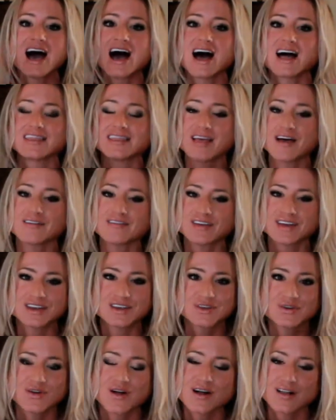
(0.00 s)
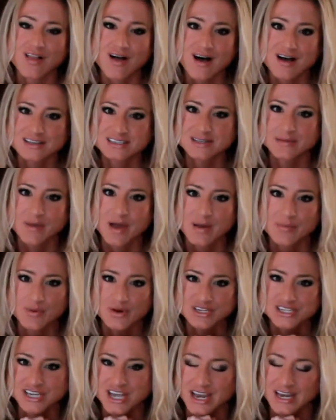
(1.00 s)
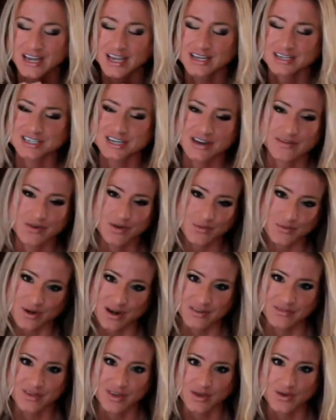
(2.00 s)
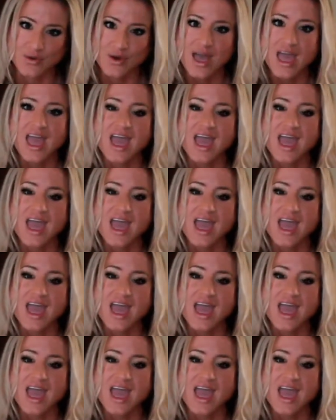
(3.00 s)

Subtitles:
I love it. You're all awesome. I appreciate each and every one of you.